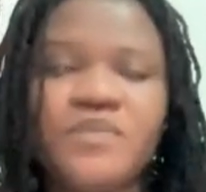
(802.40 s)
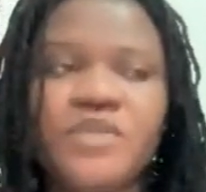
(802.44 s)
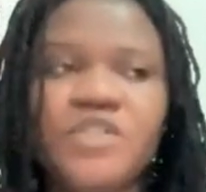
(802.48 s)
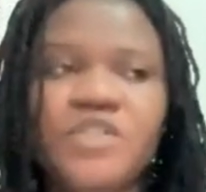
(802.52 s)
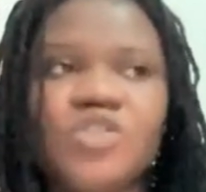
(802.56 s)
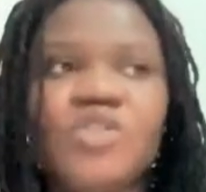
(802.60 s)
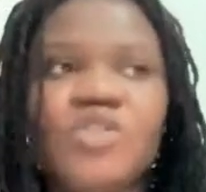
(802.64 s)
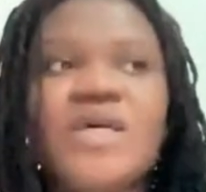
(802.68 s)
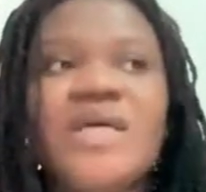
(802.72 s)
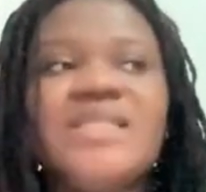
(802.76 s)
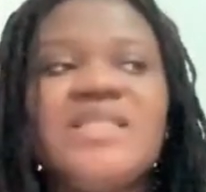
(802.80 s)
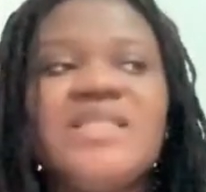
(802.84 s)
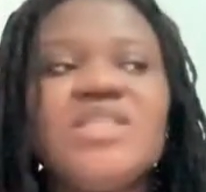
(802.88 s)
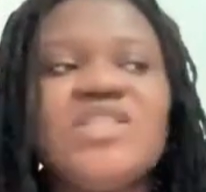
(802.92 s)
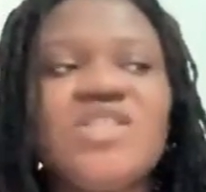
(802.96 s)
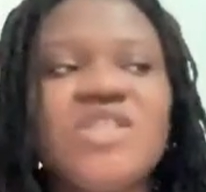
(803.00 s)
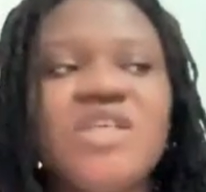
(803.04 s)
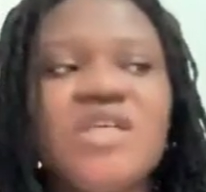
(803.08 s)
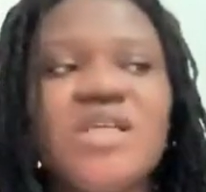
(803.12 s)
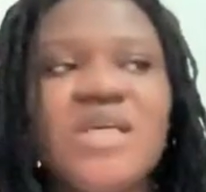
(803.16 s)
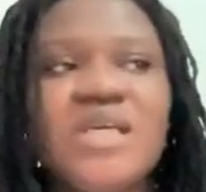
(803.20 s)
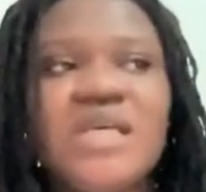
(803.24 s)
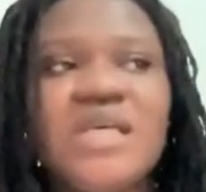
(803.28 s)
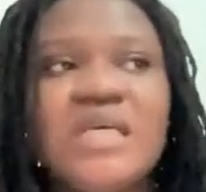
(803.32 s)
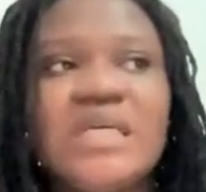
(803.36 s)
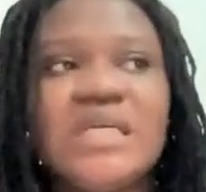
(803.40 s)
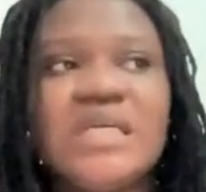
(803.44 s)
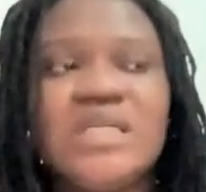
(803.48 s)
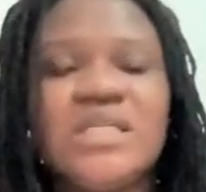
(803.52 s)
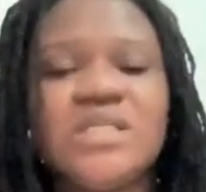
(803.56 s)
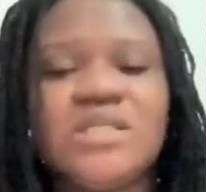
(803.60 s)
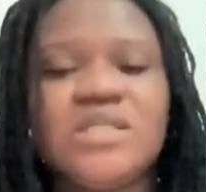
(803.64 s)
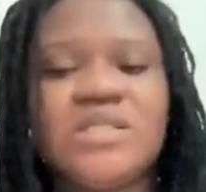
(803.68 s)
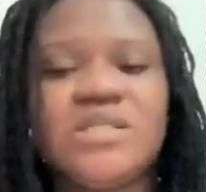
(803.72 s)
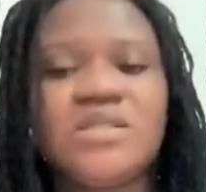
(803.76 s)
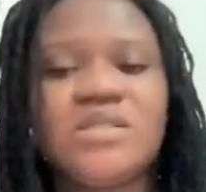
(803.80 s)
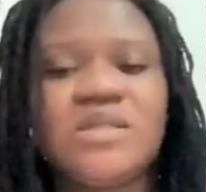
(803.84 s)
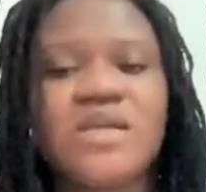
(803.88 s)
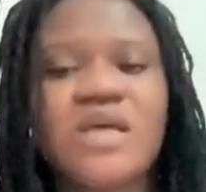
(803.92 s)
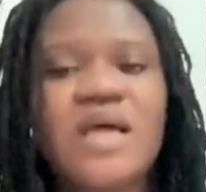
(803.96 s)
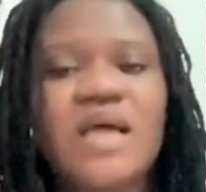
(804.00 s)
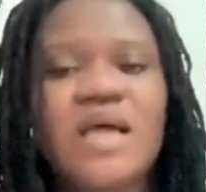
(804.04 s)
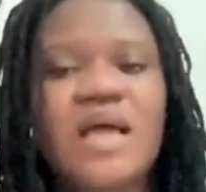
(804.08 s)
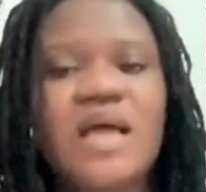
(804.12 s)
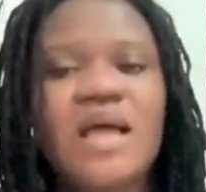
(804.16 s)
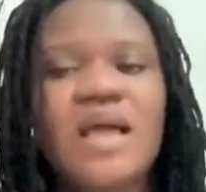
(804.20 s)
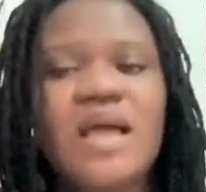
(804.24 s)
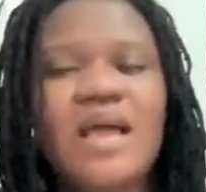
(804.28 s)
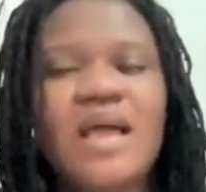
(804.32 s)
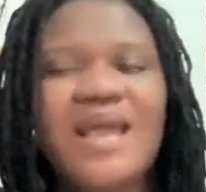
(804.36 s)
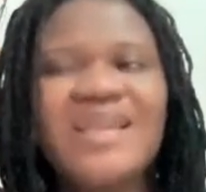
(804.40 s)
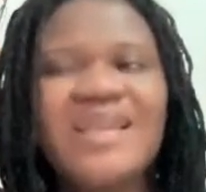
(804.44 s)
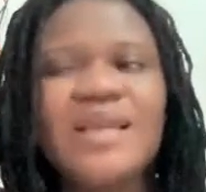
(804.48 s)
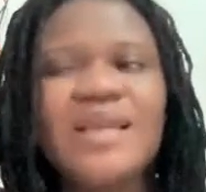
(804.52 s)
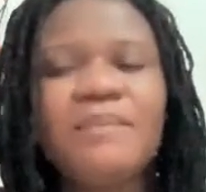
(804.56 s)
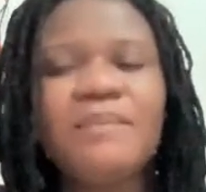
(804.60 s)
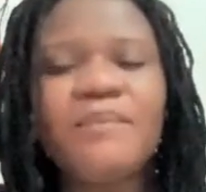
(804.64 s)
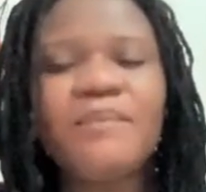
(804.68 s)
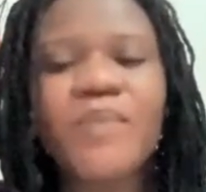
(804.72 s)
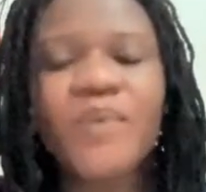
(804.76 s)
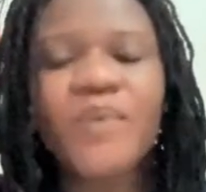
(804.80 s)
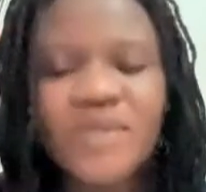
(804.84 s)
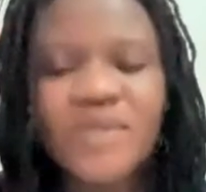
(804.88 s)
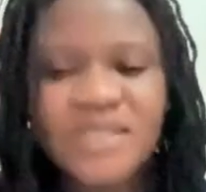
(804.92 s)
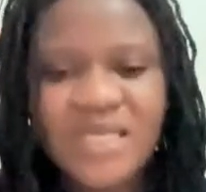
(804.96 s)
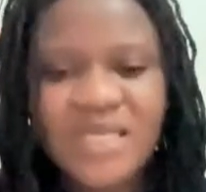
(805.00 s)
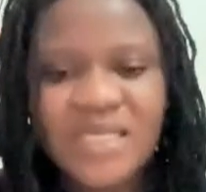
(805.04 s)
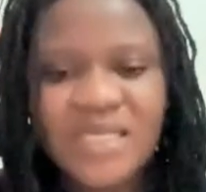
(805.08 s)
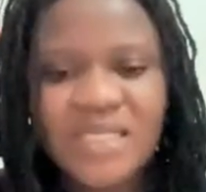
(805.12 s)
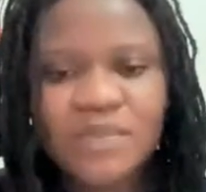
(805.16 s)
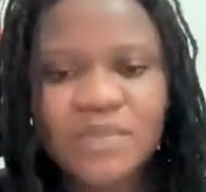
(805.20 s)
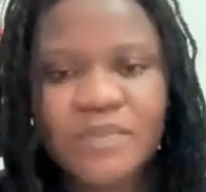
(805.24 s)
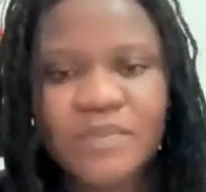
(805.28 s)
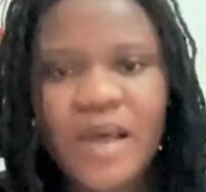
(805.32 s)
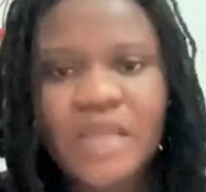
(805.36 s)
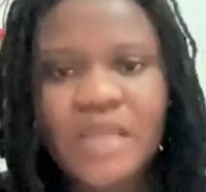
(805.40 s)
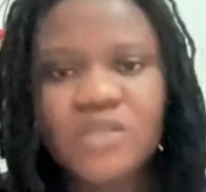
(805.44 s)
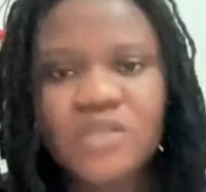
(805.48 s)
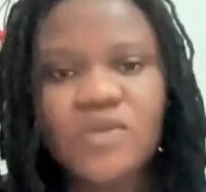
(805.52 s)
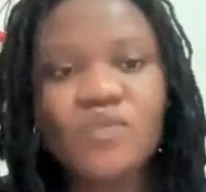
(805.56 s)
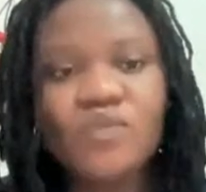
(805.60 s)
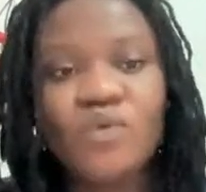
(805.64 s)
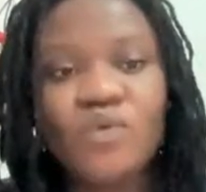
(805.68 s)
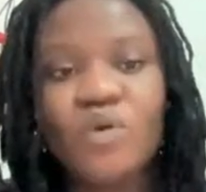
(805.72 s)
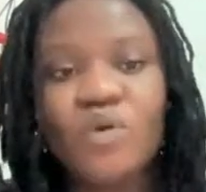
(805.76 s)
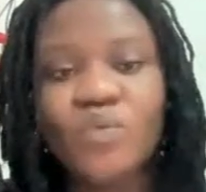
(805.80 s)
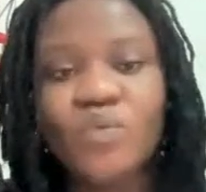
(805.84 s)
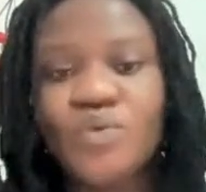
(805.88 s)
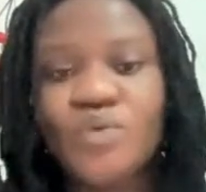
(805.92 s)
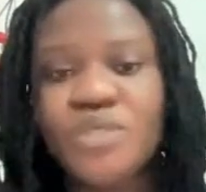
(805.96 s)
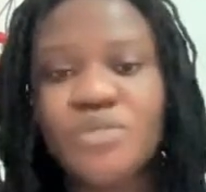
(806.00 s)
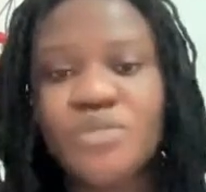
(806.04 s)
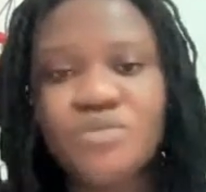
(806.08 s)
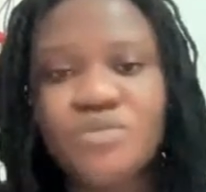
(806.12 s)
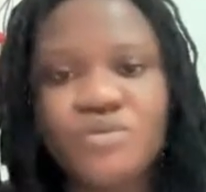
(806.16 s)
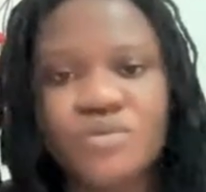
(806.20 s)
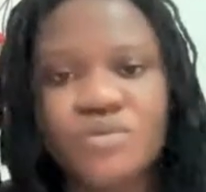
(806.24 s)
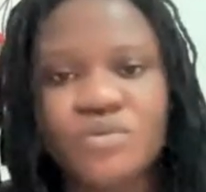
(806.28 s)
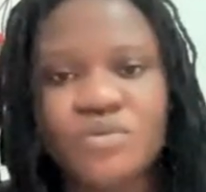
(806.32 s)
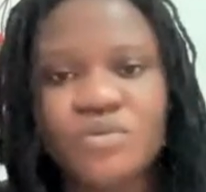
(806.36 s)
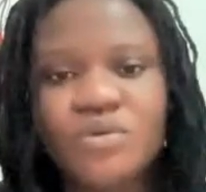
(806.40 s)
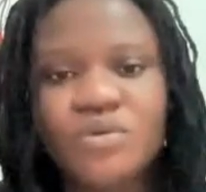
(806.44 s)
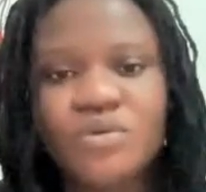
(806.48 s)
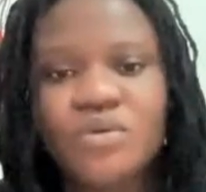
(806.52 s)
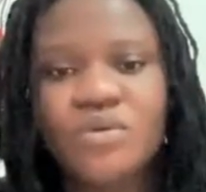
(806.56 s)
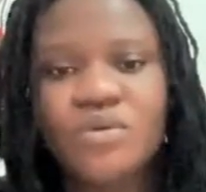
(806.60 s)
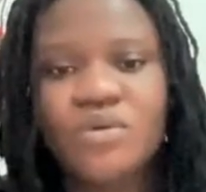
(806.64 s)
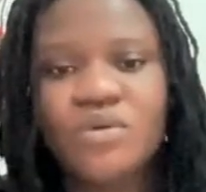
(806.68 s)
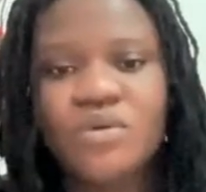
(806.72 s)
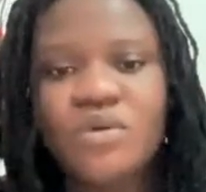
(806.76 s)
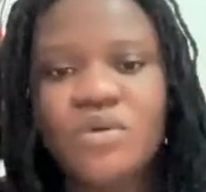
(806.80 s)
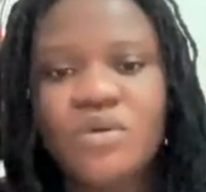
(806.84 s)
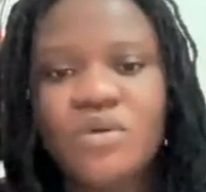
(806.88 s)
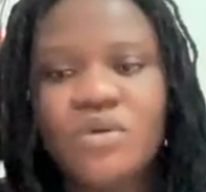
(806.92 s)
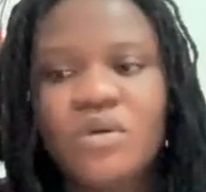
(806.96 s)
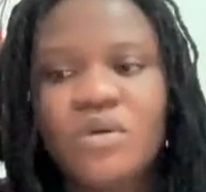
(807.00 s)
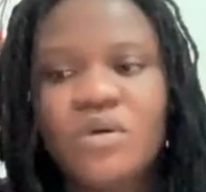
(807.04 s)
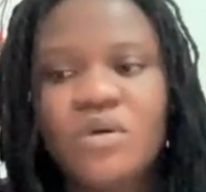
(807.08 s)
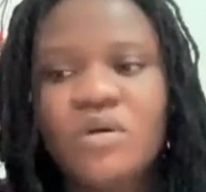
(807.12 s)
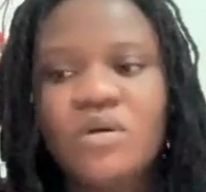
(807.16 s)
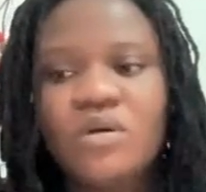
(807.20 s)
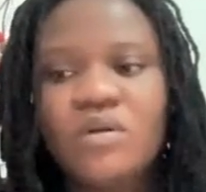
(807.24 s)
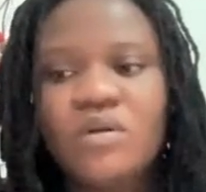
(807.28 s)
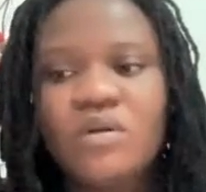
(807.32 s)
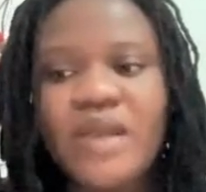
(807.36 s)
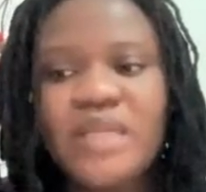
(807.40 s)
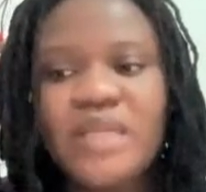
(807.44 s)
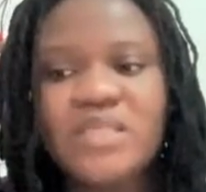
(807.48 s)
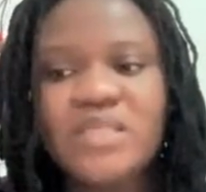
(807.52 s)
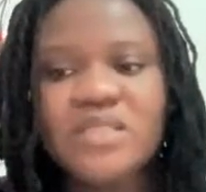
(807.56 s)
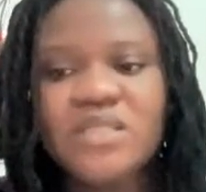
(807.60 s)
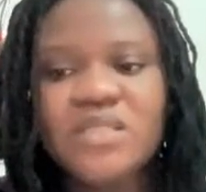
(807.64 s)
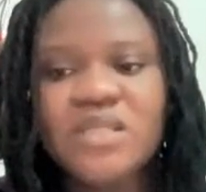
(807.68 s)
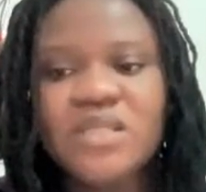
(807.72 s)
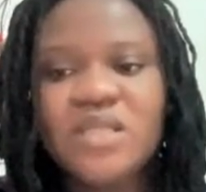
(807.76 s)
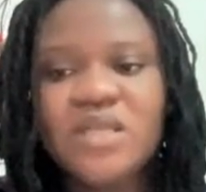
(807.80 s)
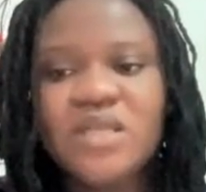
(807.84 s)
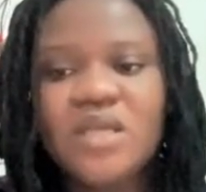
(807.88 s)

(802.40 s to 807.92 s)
Strategy is an important part of what we do, right?